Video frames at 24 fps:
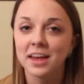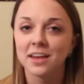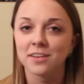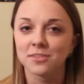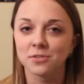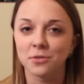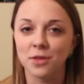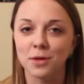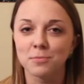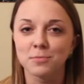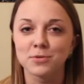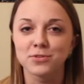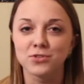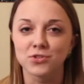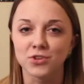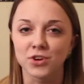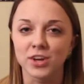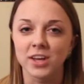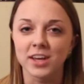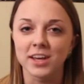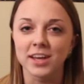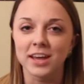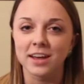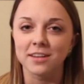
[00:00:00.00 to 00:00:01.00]
So then when
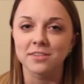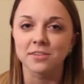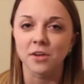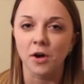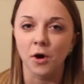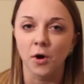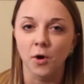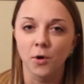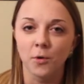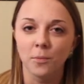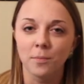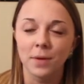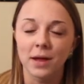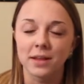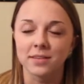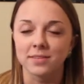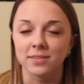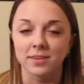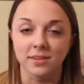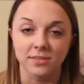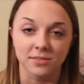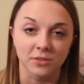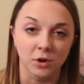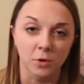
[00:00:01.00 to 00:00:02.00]
she gets home and
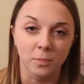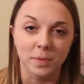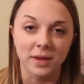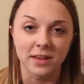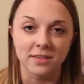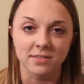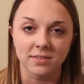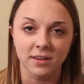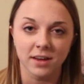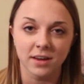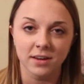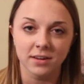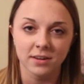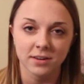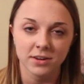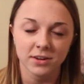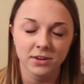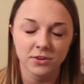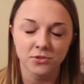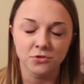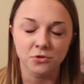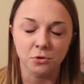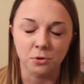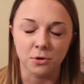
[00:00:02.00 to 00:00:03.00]
sees no pizza,
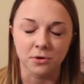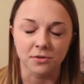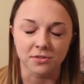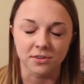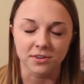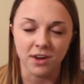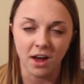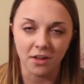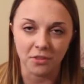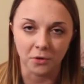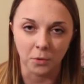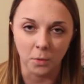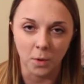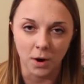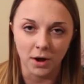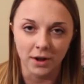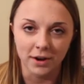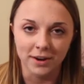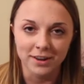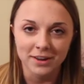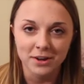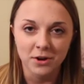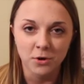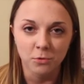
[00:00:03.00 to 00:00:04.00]
she orders another one,